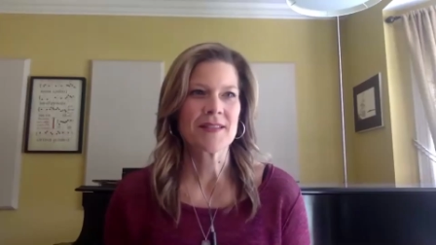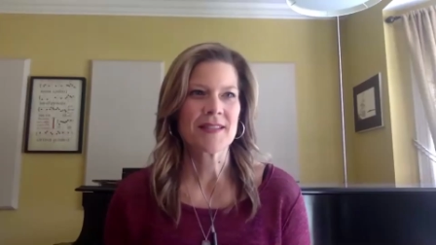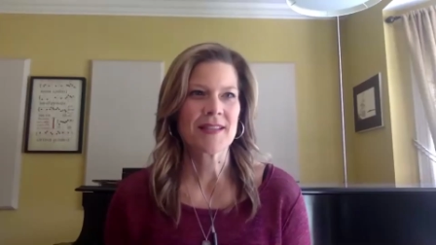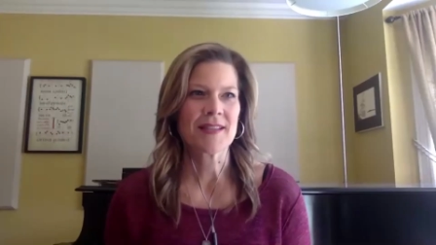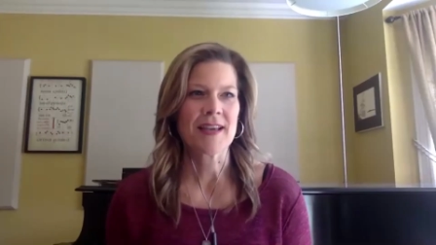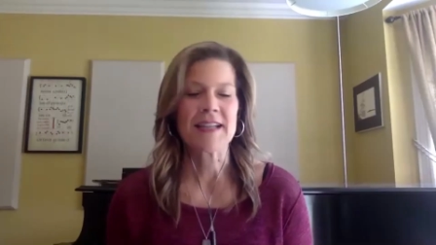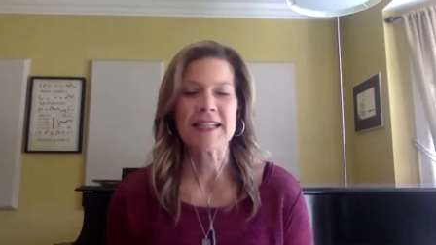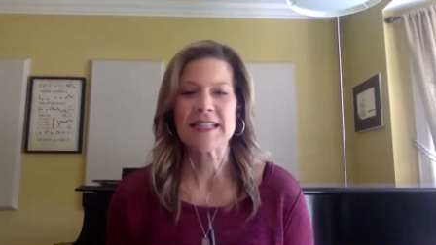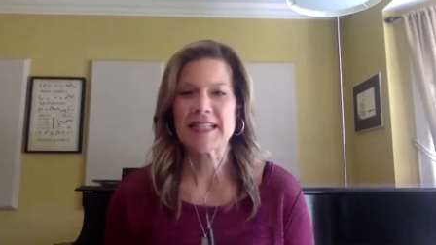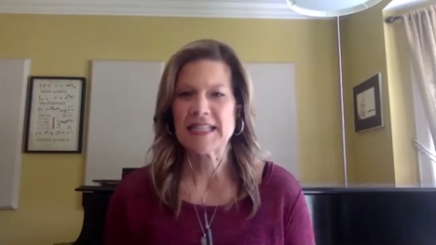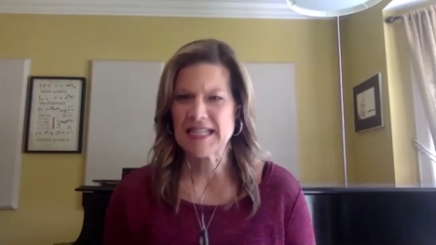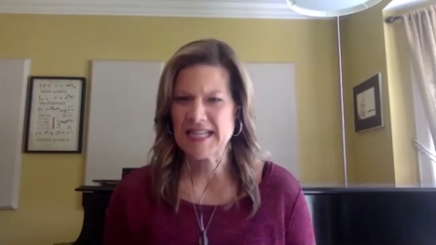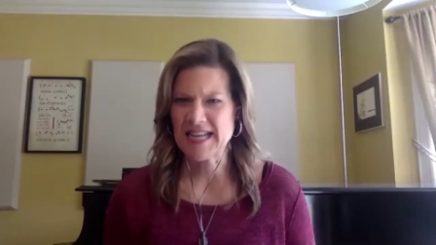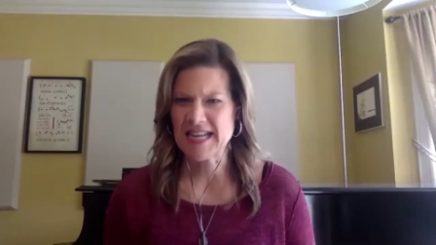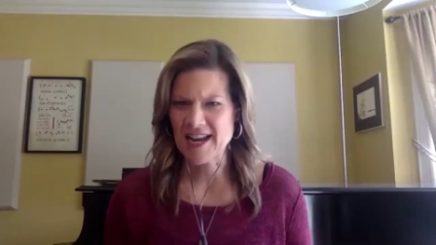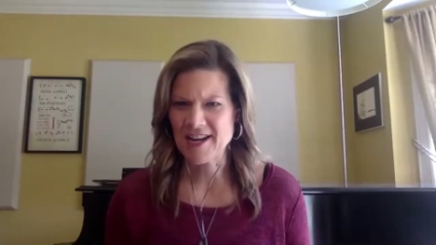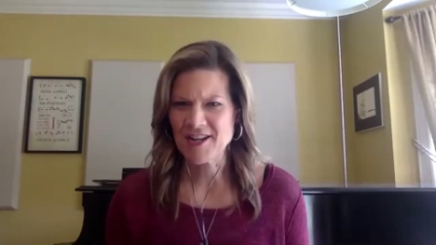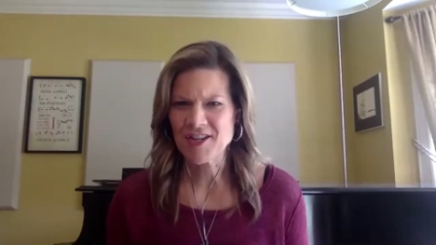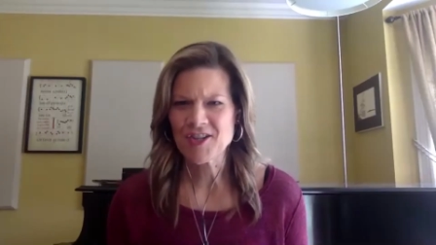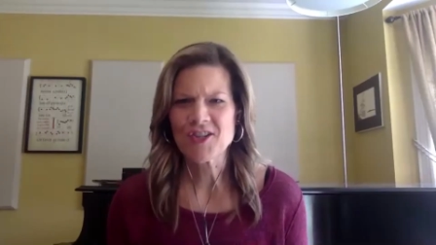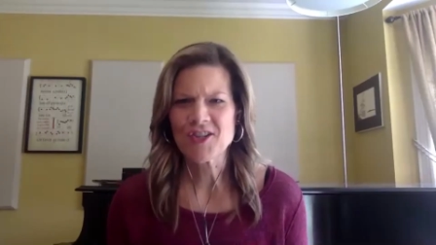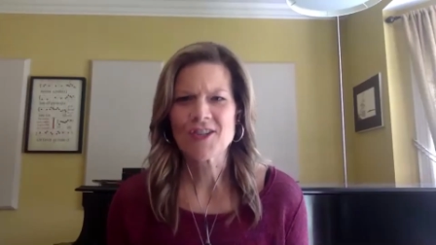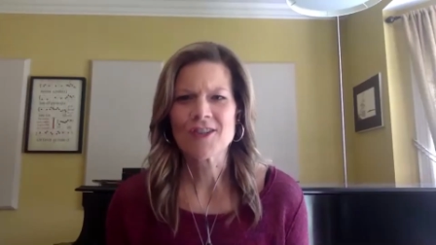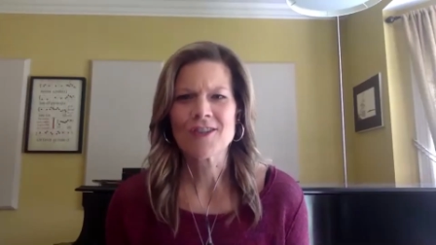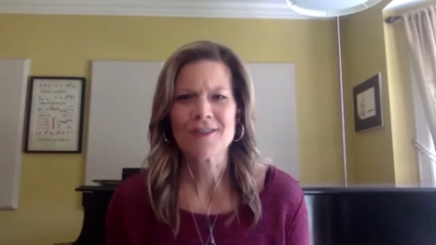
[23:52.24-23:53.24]
say it's
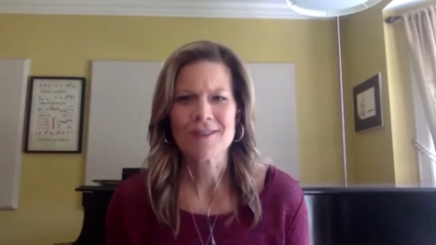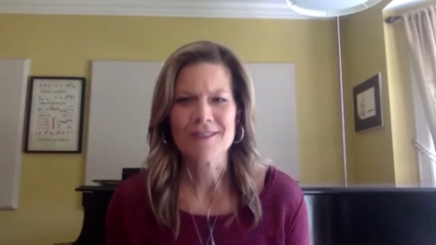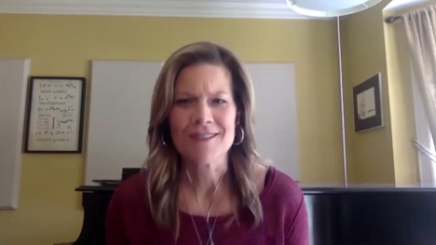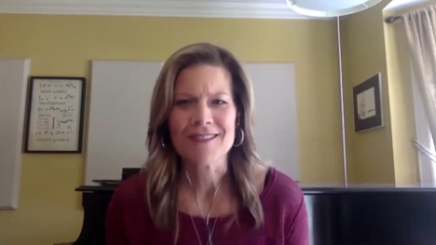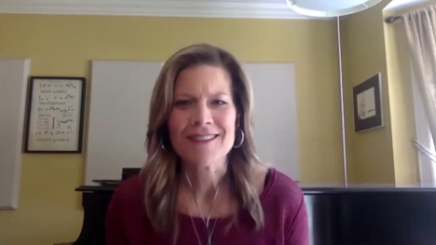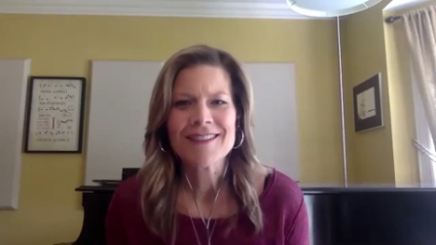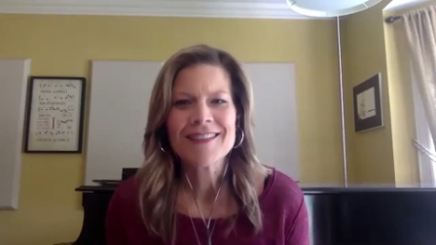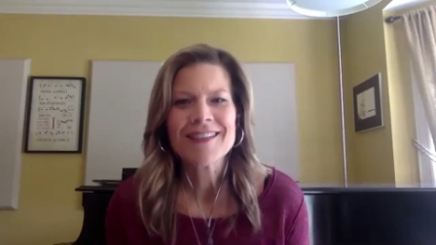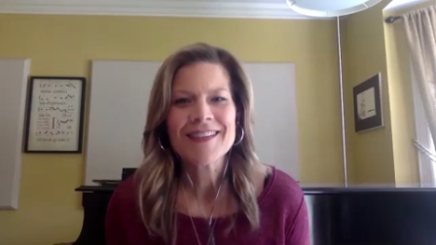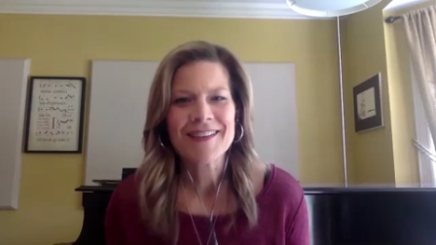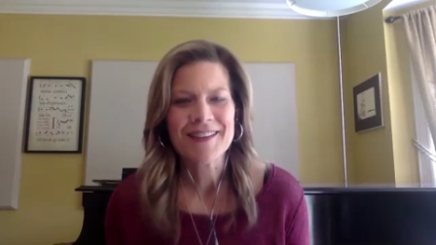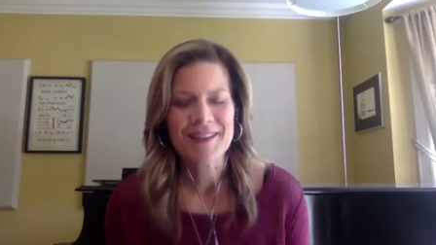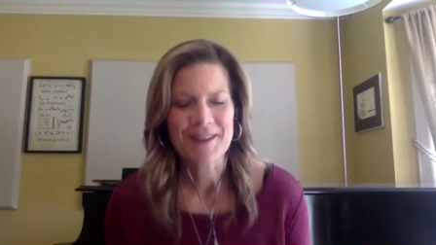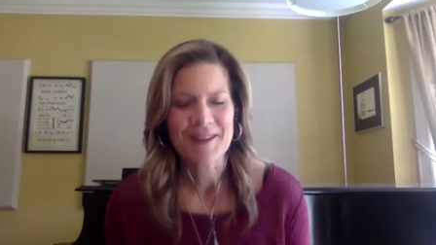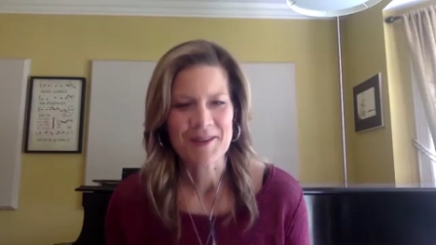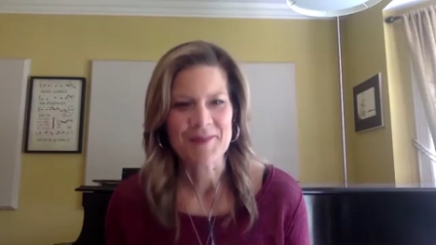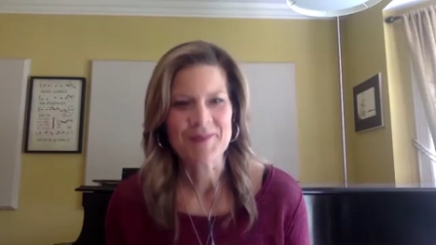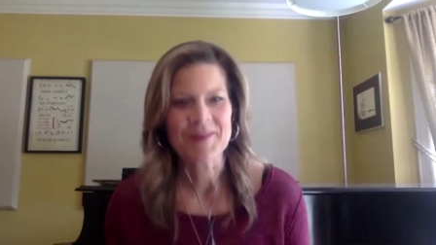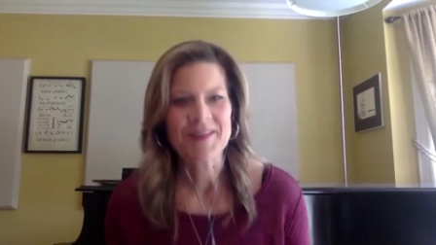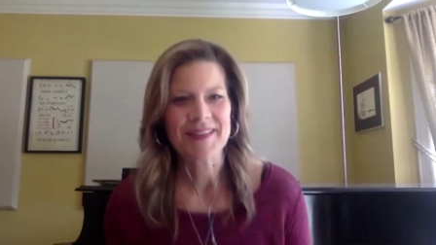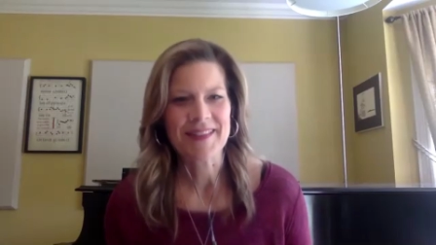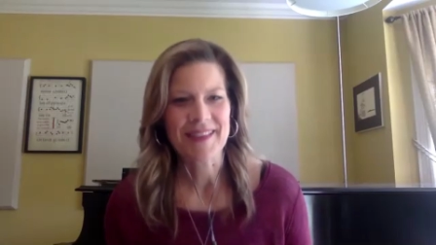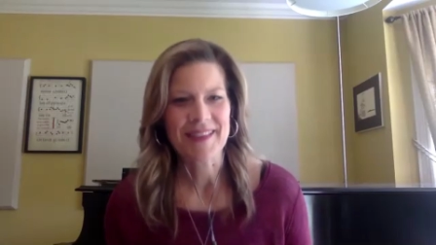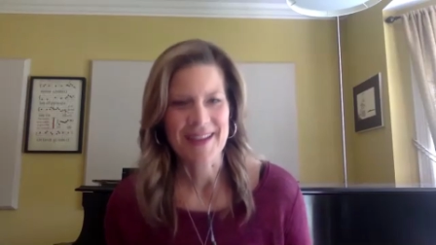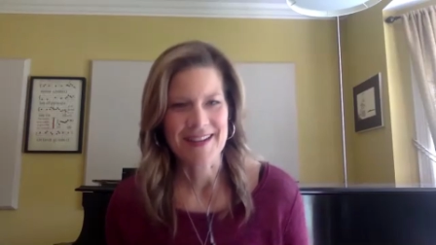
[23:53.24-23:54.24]
nature,
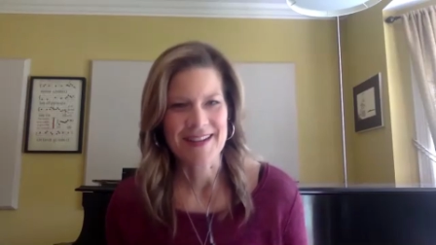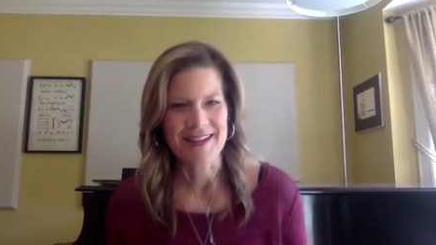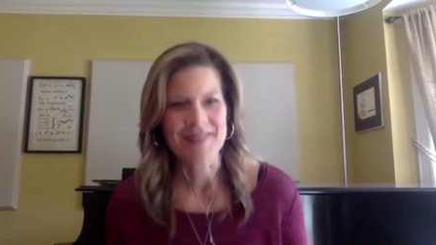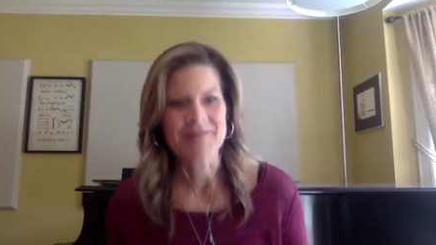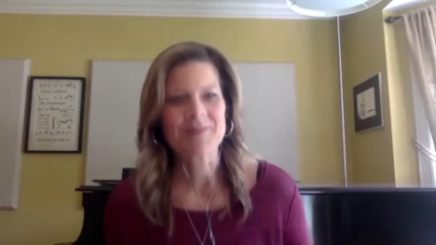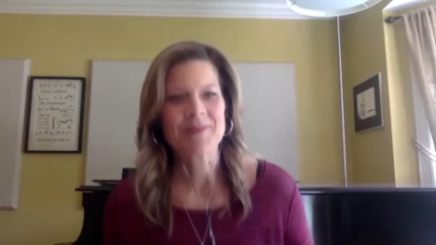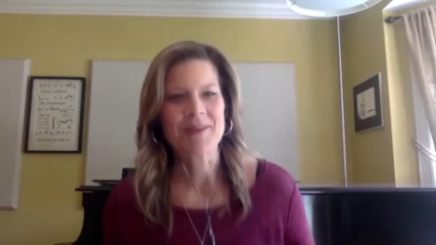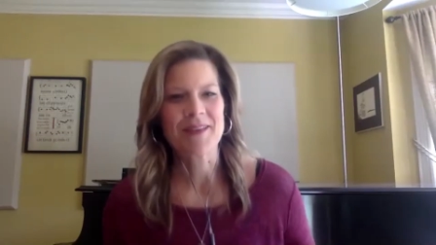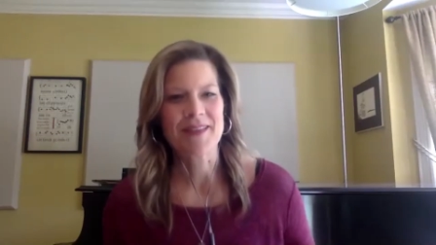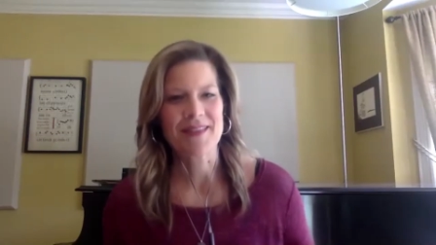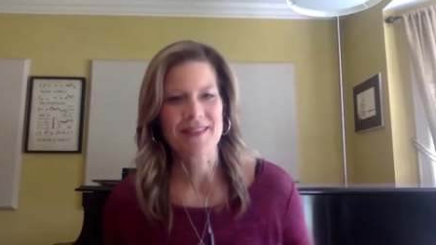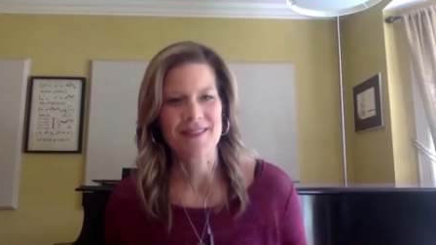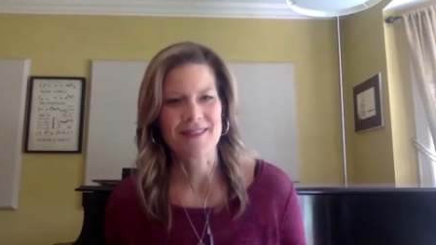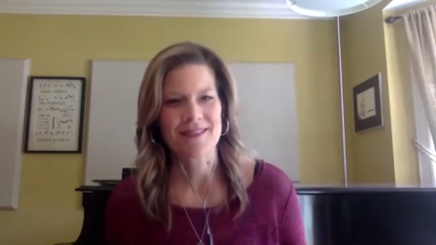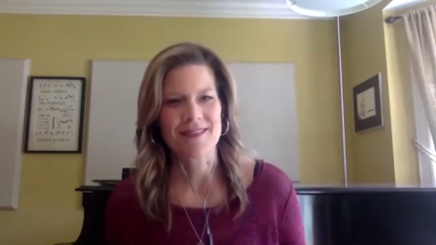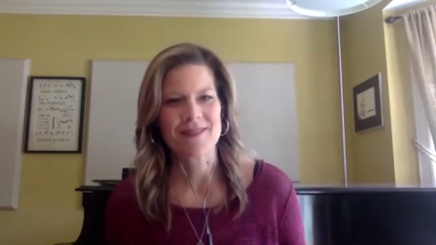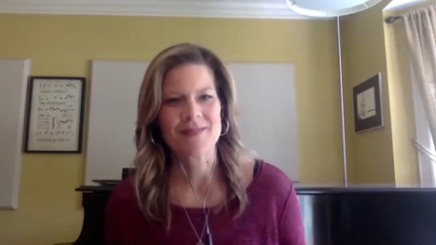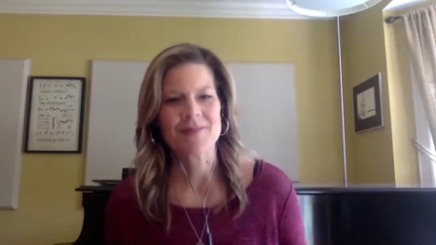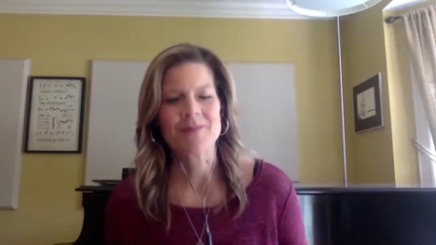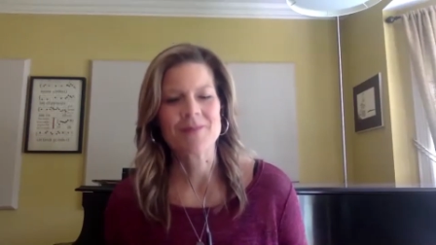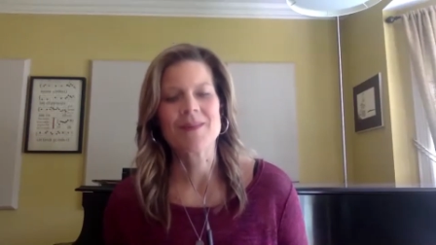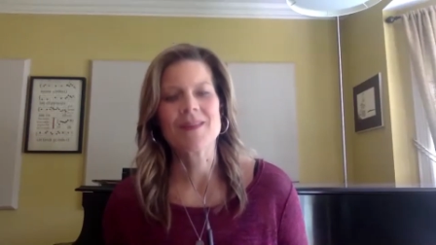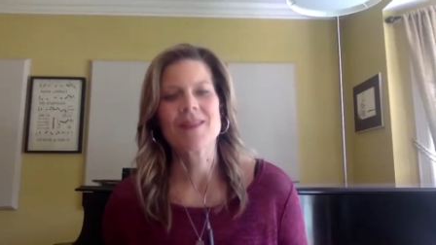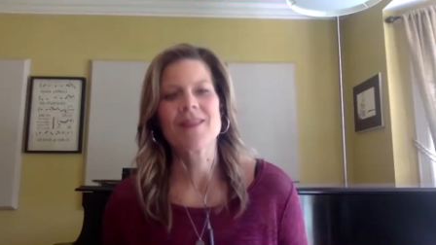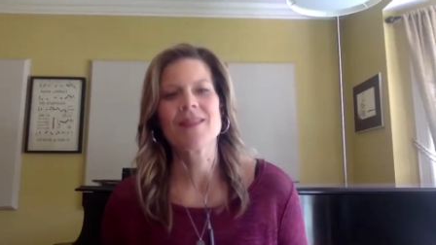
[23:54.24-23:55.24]
related with
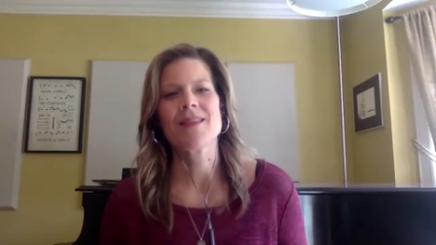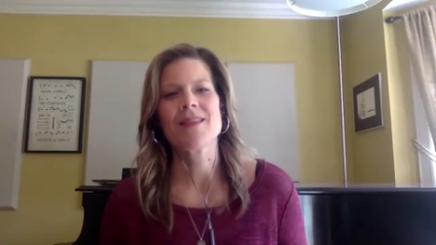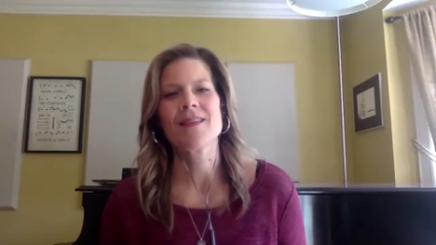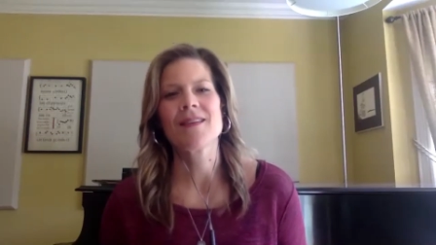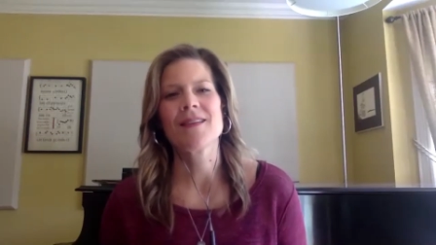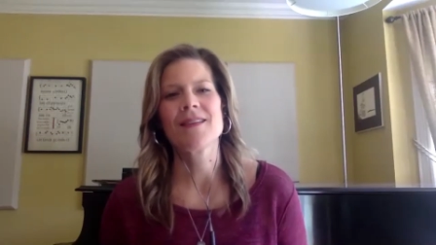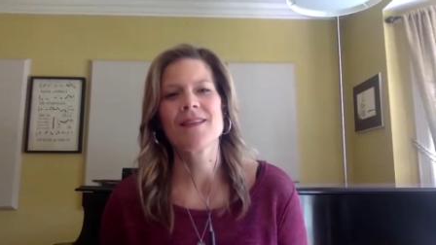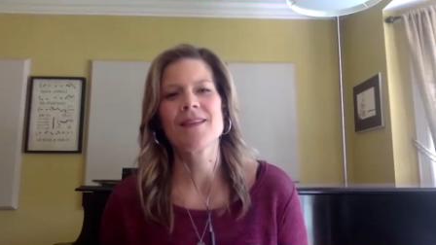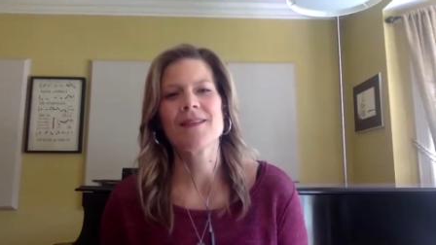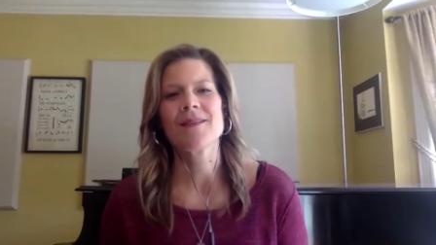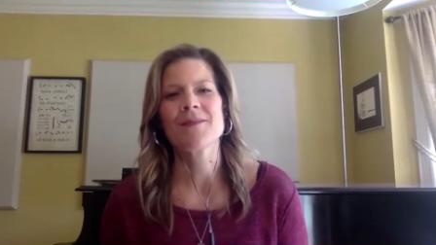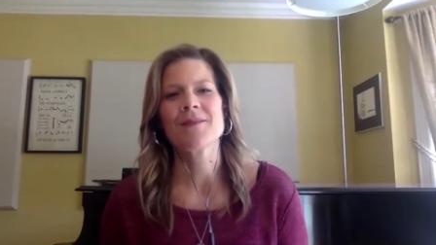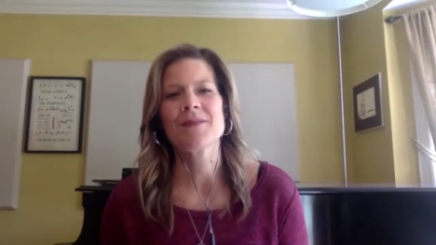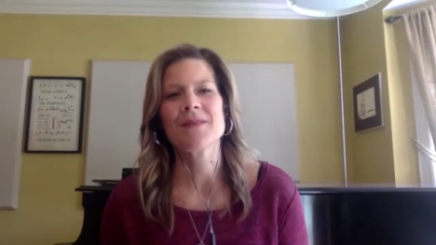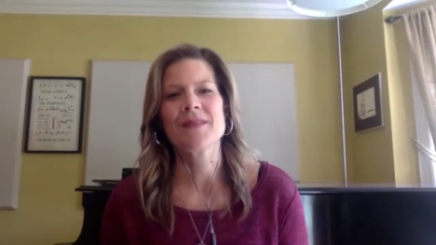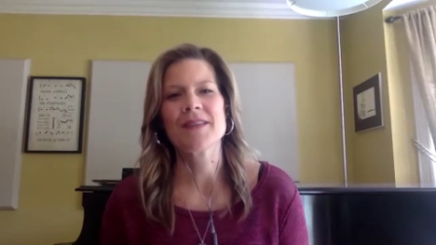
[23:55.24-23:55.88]
the